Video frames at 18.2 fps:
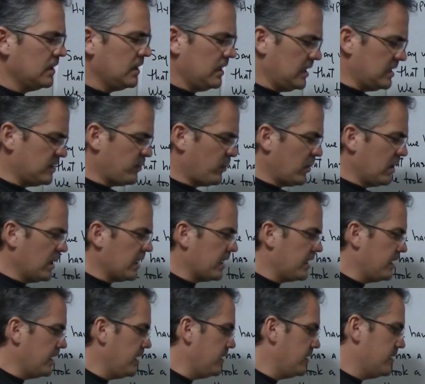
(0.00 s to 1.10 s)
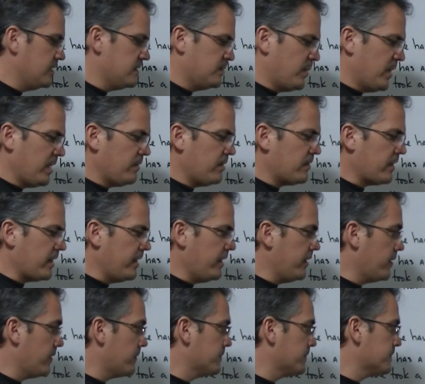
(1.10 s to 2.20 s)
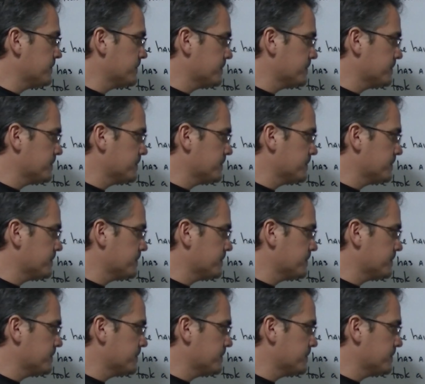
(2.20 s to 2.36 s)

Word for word: let's plug it and hit this baby right here